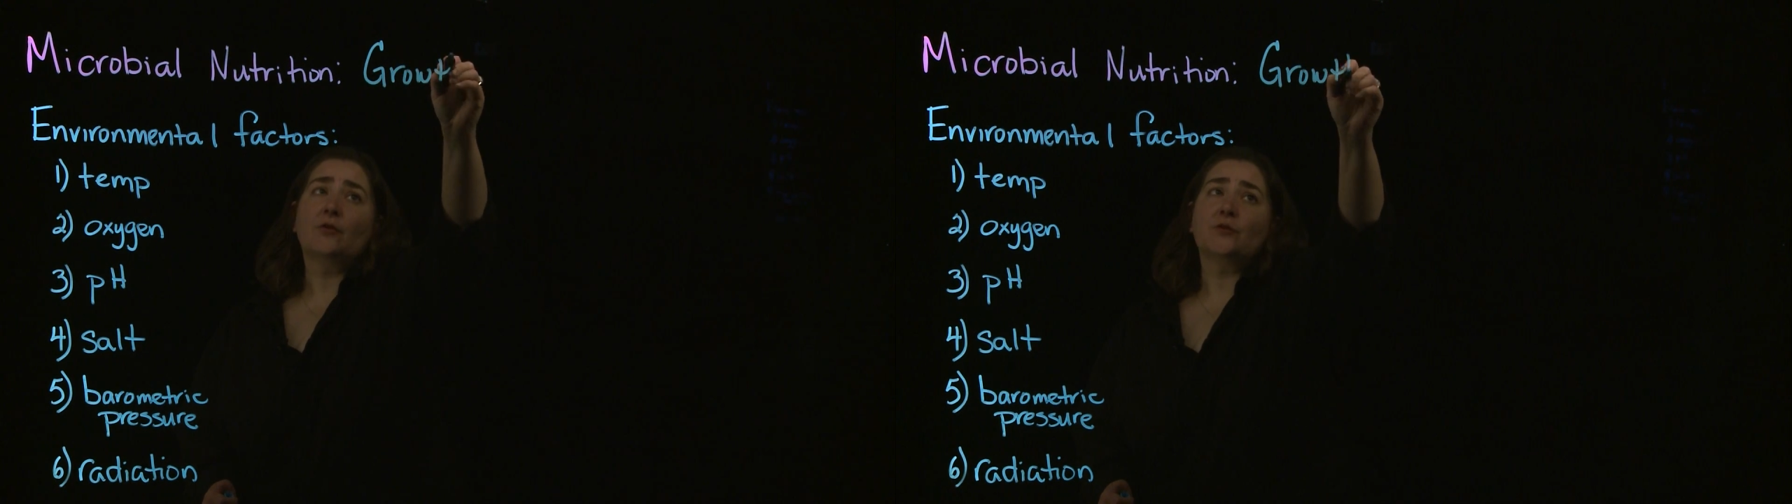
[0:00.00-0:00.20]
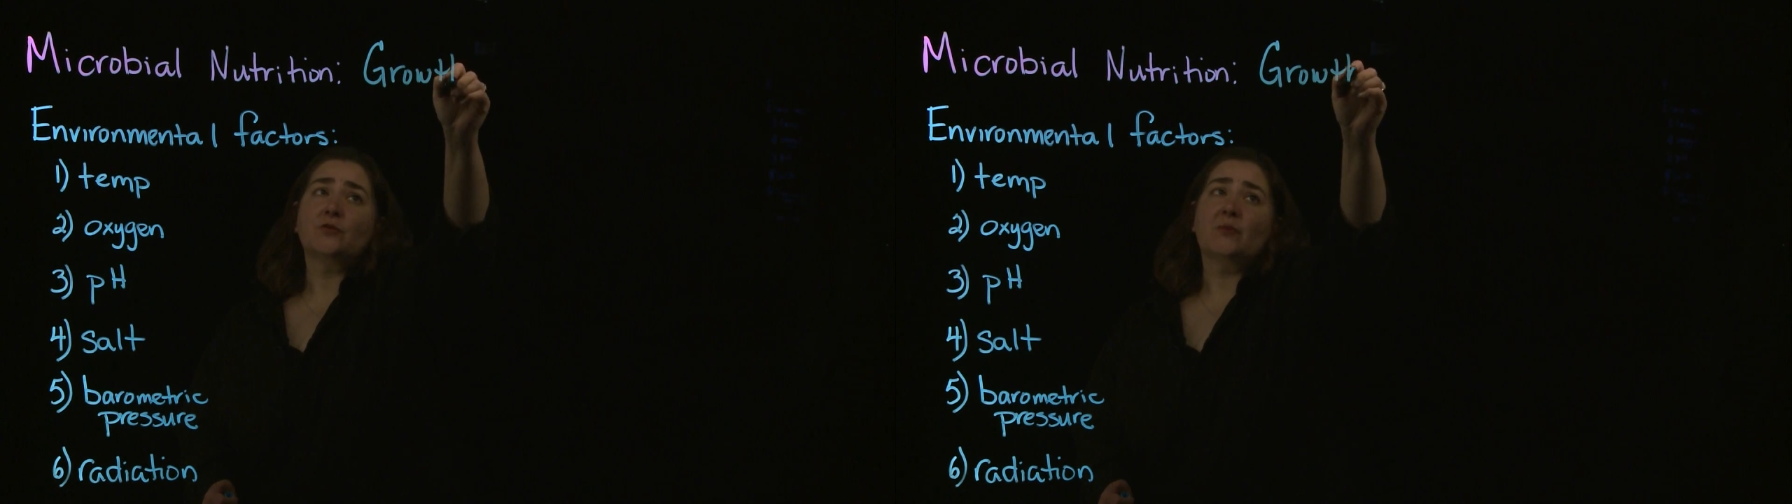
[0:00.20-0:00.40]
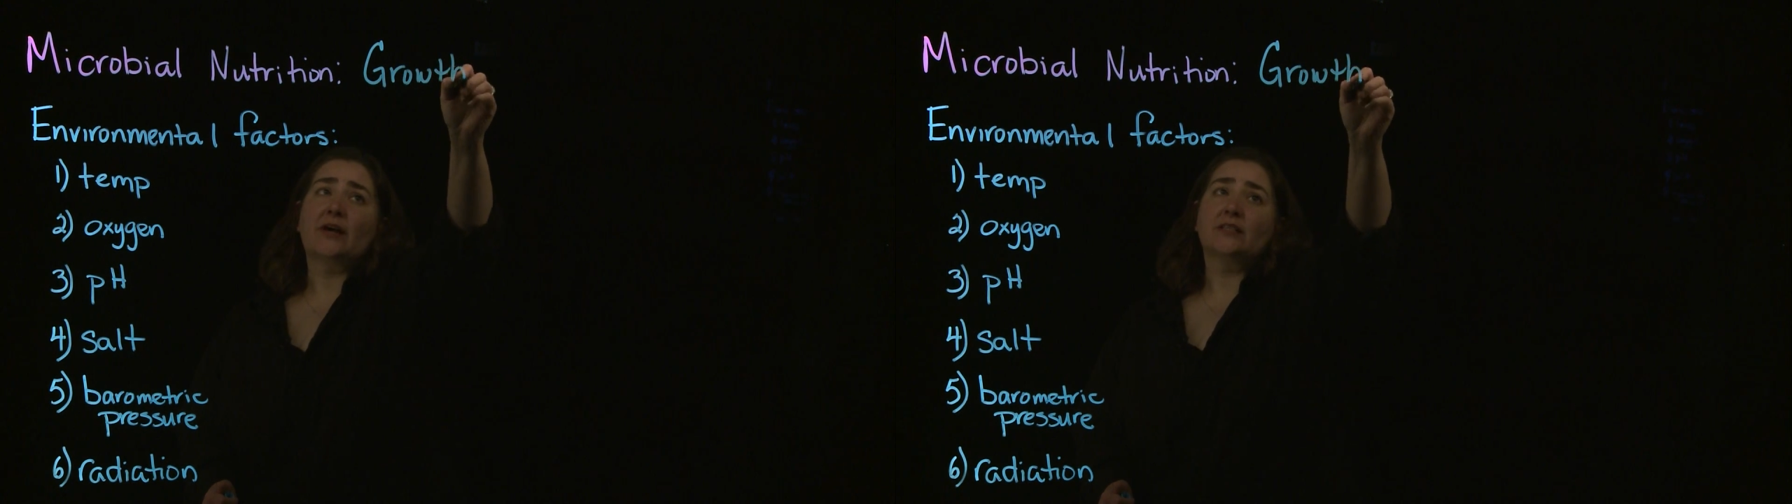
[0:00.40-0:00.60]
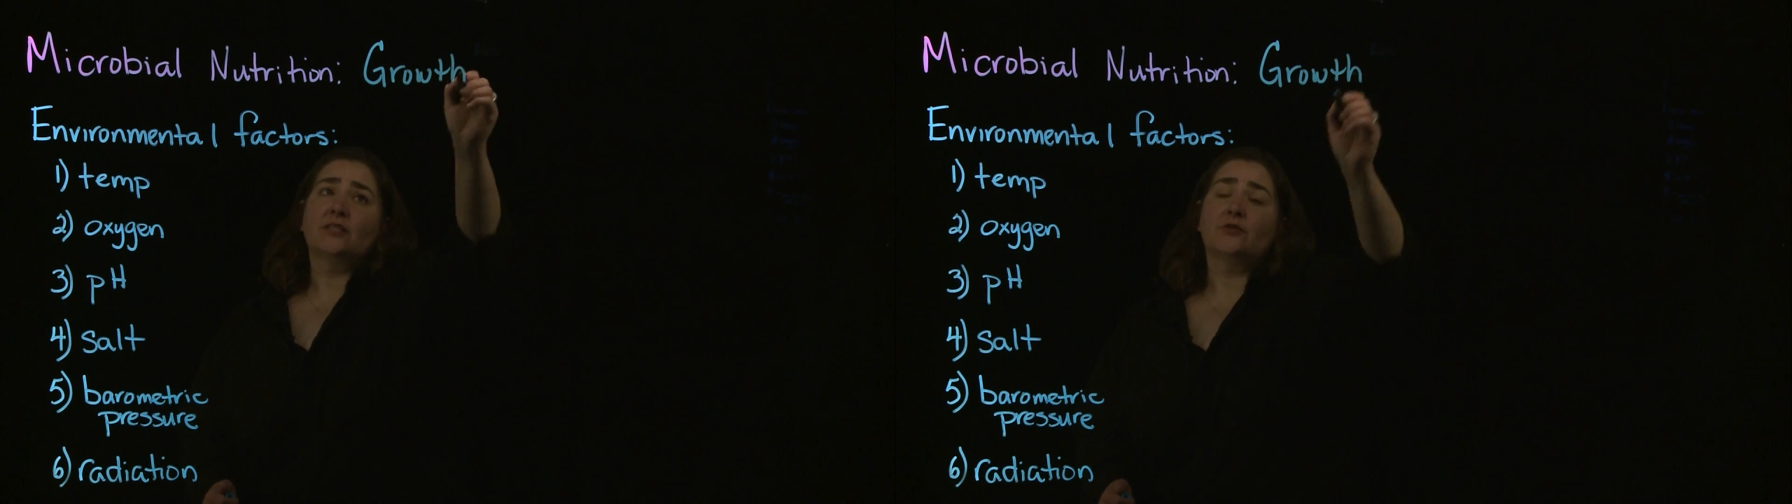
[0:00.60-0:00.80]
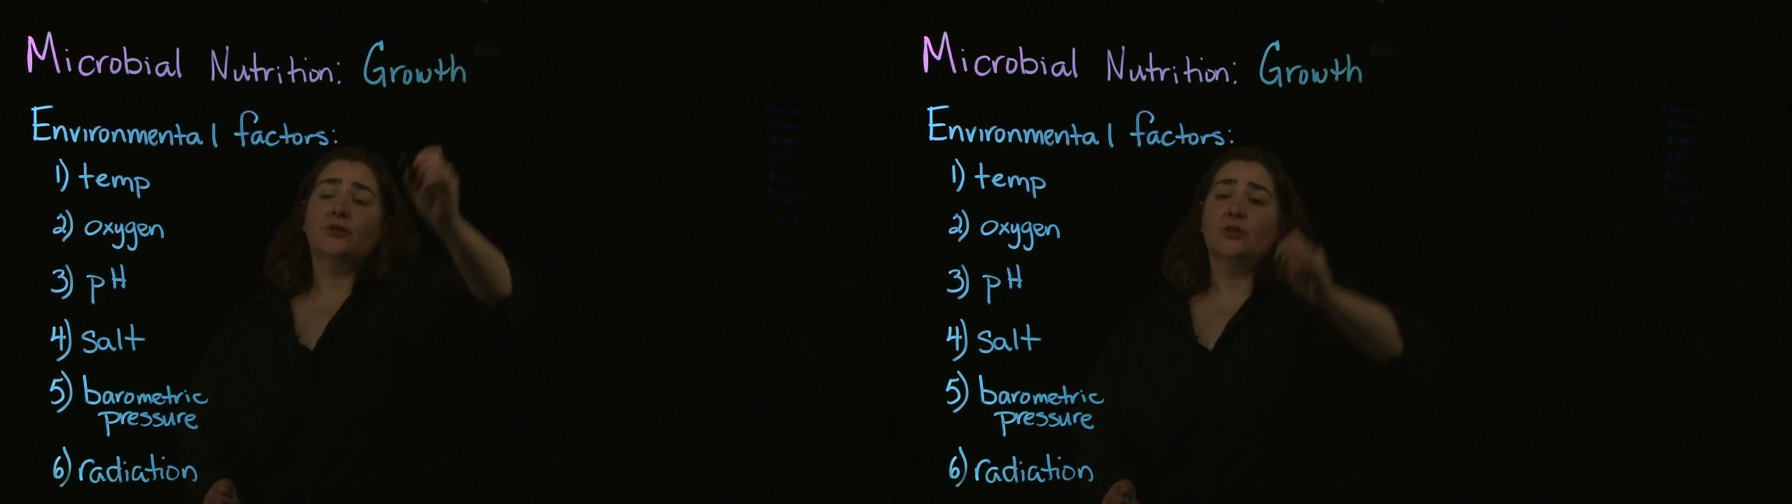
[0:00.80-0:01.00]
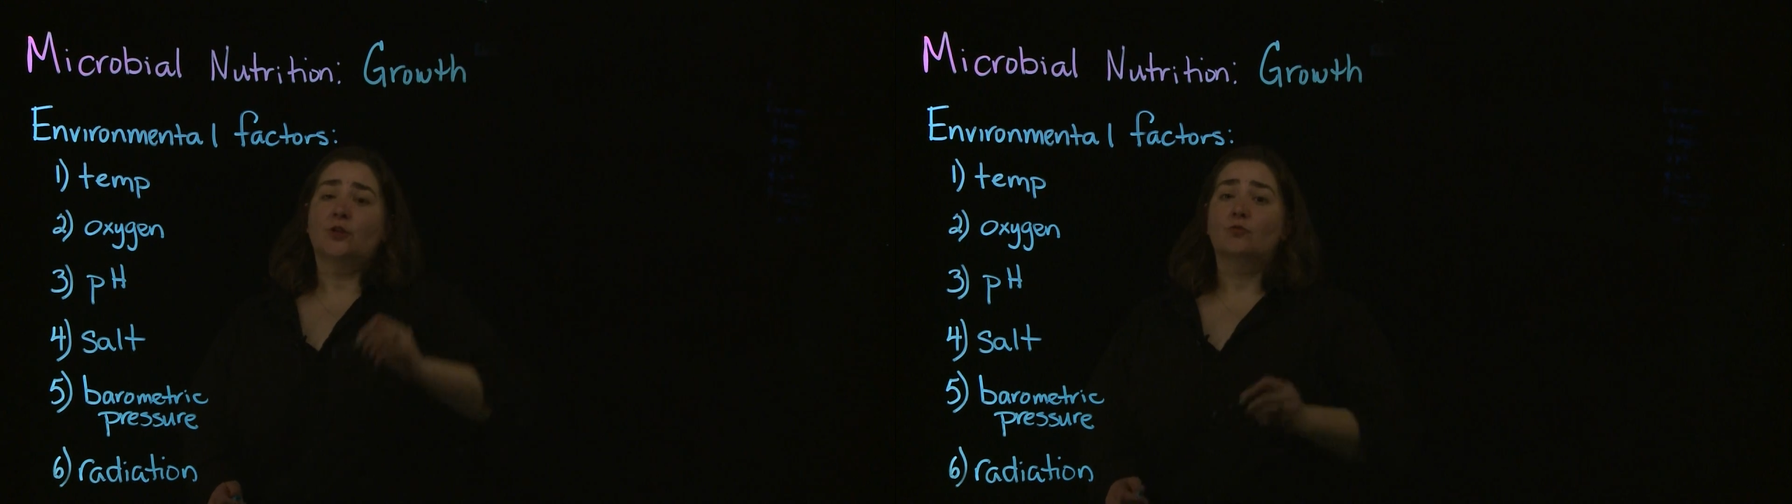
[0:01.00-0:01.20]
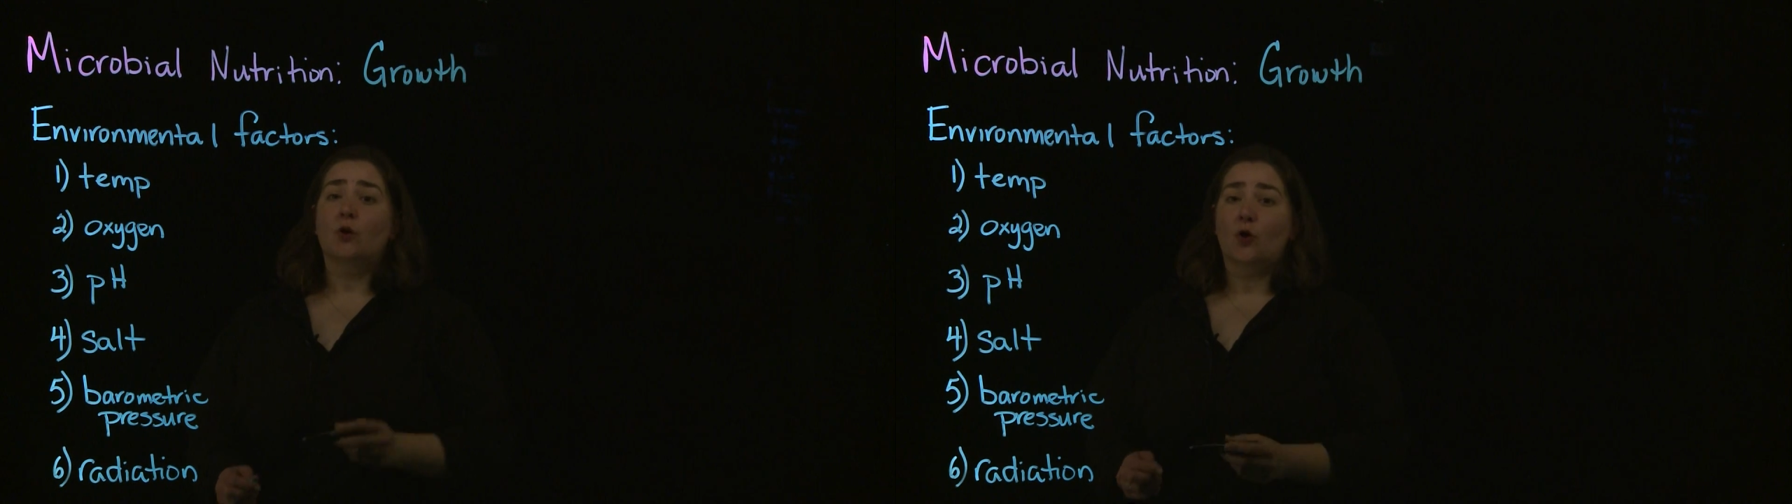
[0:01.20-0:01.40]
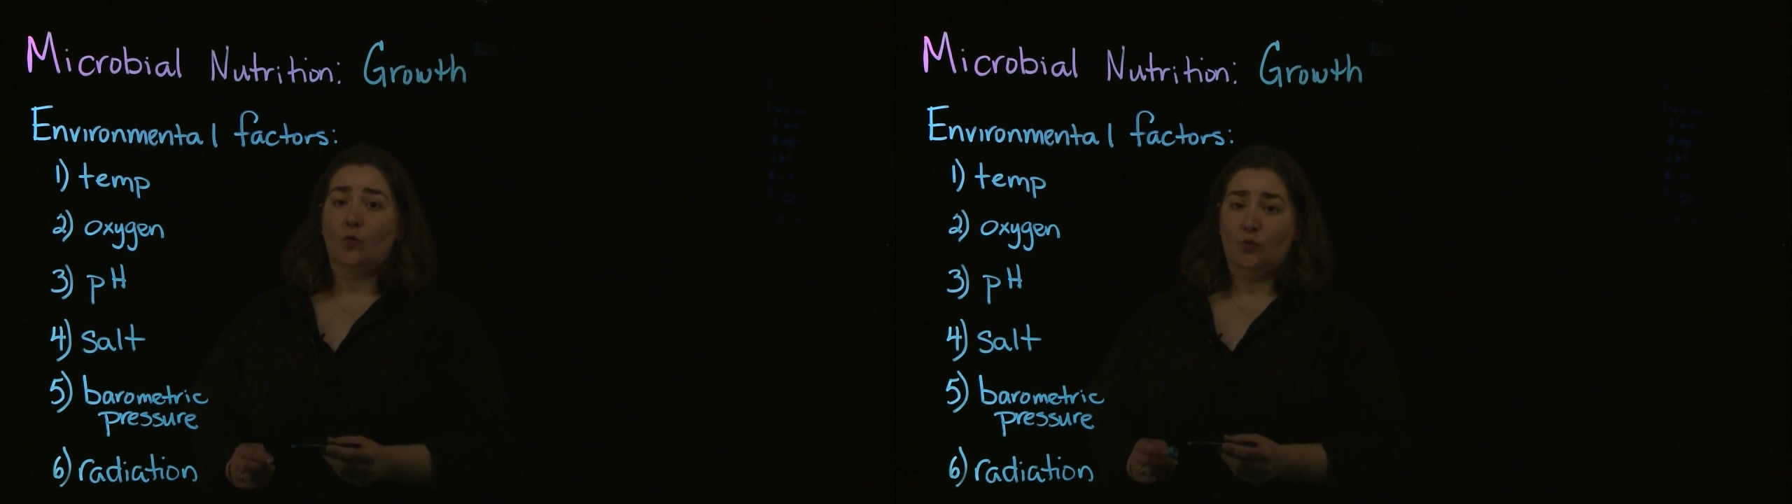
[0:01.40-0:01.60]
those bacteria
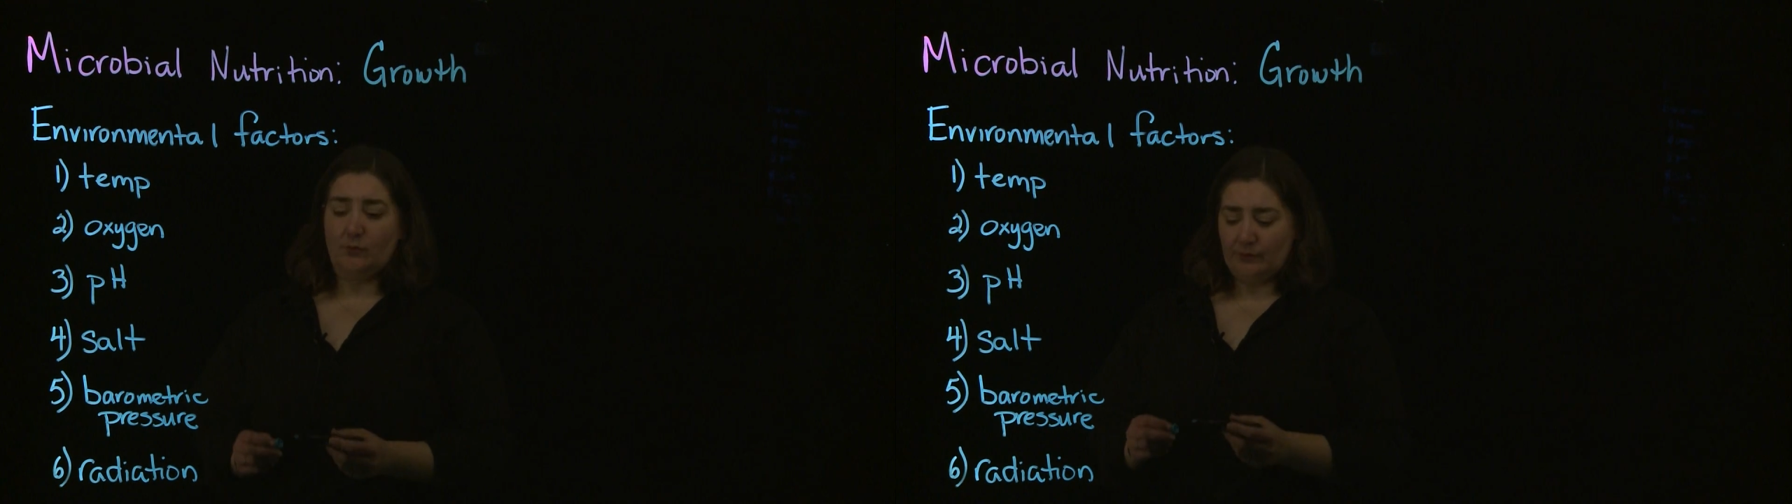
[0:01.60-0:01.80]
grow.